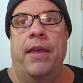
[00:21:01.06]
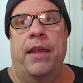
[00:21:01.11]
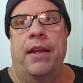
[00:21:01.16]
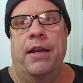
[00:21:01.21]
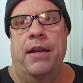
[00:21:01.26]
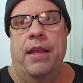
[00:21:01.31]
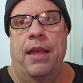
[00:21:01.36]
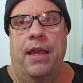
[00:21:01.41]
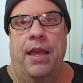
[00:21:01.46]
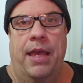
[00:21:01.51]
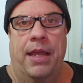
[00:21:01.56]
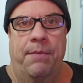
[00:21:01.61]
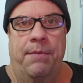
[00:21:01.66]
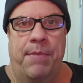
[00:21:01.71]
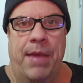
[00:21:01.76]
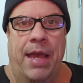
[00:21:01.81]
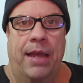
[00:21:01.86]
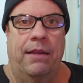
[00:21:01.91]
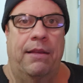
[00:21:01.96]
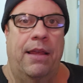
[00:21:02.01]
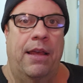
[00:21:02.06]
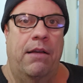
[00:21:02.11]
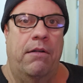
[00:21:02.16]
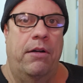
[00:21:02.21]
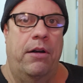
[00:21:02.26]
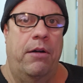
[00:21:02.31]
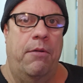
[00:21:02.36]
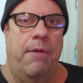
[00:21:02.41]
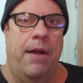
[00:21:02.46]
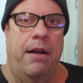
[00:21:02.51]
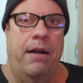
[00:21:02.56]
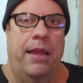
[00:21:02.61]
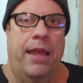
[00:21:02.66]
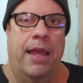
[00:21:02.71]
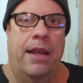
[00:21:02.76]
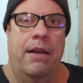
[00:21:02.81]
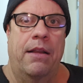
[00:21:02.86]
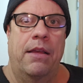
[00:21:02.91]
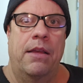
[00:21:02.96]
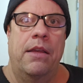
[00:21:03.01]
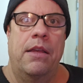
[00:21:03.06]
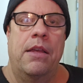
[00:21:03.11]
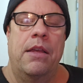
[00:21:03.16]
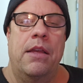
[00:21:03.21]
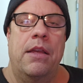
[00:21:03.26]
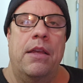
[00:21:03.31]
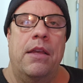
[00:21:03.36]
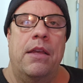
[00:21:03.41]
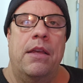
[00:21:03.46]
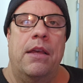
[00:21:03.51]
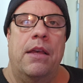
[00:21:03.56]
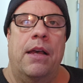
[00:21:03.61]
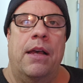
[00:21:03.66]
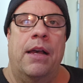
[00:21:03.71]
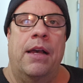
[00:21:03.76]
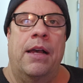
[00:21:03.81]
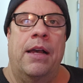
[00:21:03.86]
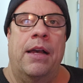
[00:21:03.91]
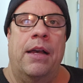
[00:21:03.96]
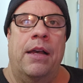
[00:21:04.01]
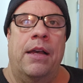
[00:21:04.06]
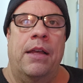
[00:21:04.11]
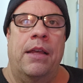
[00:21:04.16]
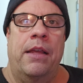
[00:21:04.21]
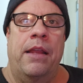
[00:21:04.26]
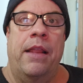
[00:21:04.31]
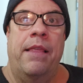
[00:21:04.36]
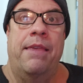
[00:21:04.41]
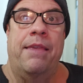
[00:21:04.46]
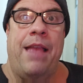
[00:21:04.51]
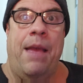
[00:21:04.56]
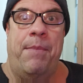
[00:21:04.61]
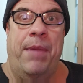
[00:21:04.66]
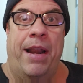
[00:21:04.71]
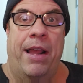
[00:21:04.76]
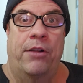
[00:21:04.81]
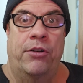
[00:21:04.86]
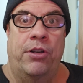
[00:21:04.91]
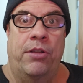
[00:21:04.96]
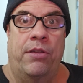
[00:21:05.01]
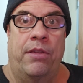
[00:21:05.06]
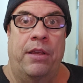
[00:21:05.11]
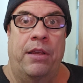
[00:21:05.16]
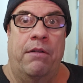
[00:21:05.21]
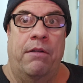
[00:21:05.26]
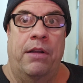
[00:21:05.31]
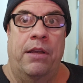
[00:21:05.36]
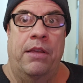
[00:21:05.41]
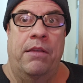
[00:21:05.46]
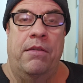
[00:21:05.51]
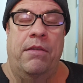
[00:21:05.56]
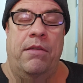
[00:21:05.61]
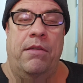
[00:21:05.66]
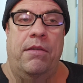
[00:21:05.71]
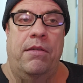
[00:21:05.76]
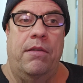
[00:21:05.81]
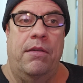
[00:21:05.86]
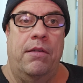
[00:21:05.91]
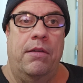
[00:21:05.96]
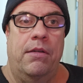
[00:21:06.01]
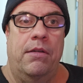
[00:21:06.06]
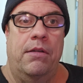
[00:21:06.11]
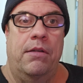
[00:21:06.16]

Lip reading: and then head back down and around again, and stop in Algeciras,